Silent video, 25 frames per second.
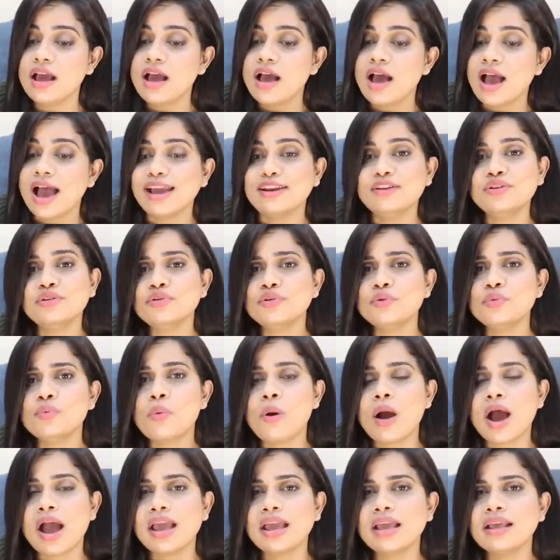I don't know
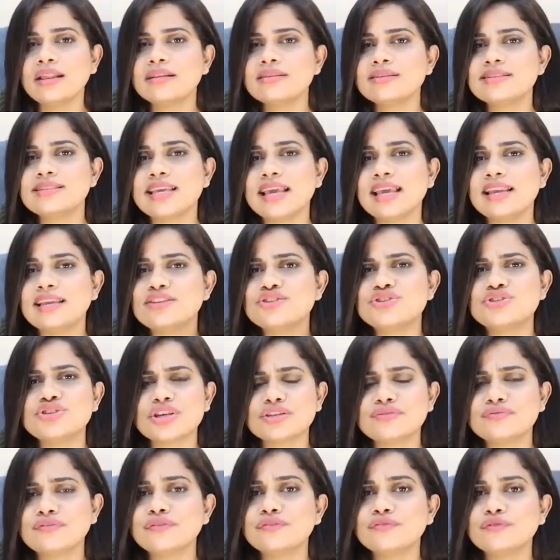why the sale is
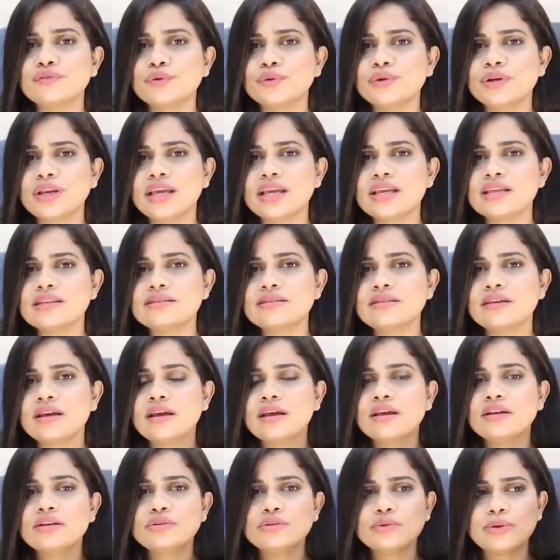just for 4 days,
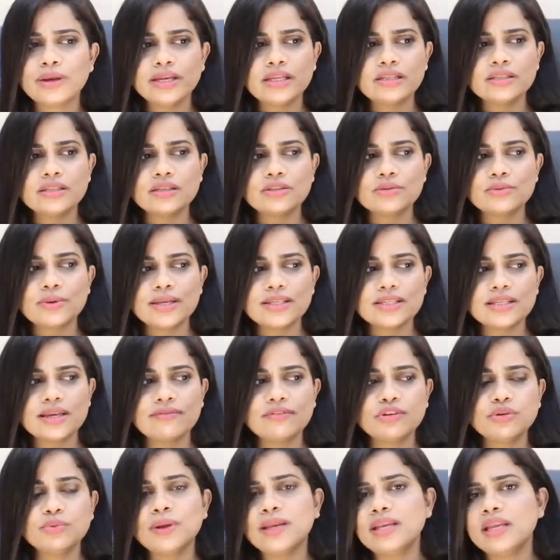26,
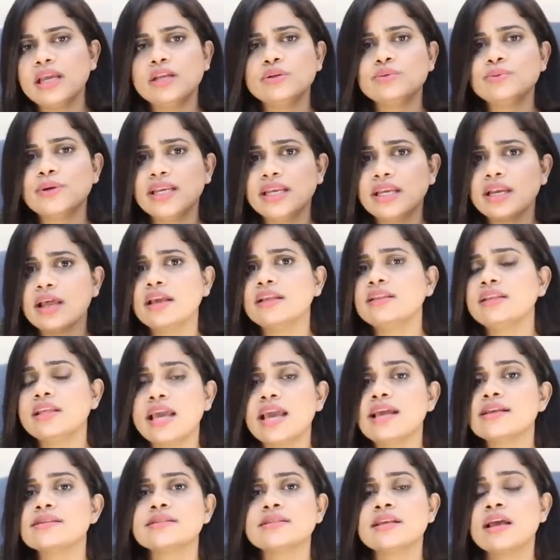27, 28, 29.
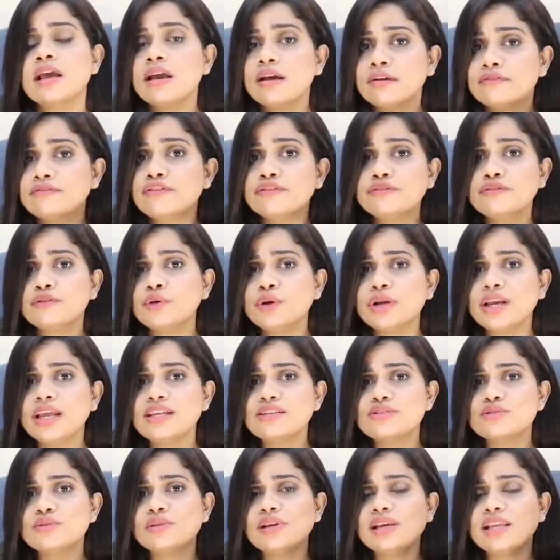Yes, for 4
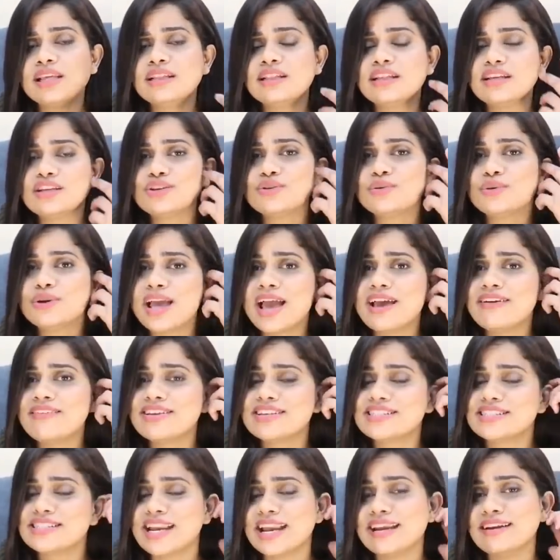days only. They could have
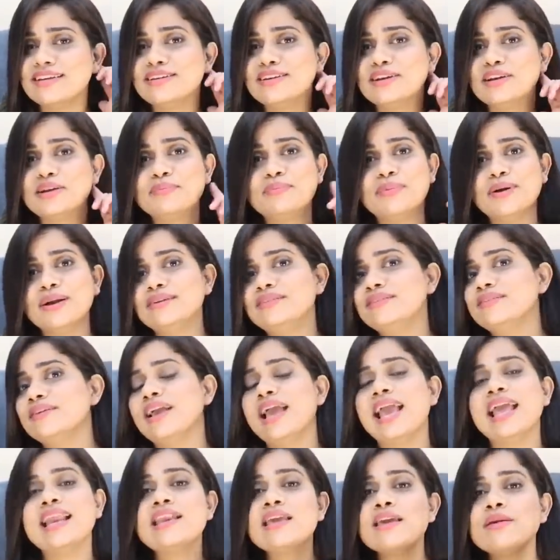extended it, but
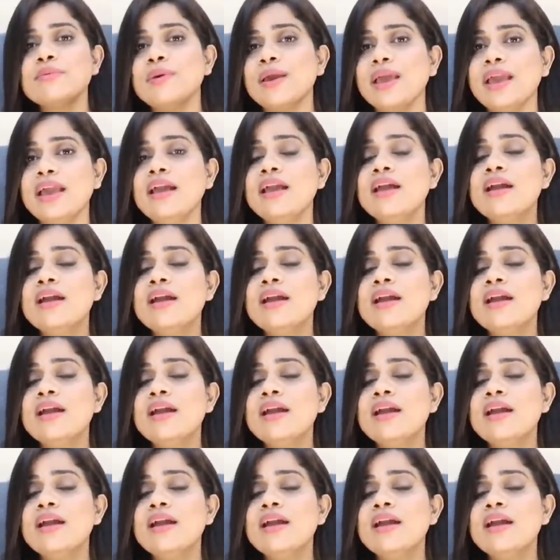anyway,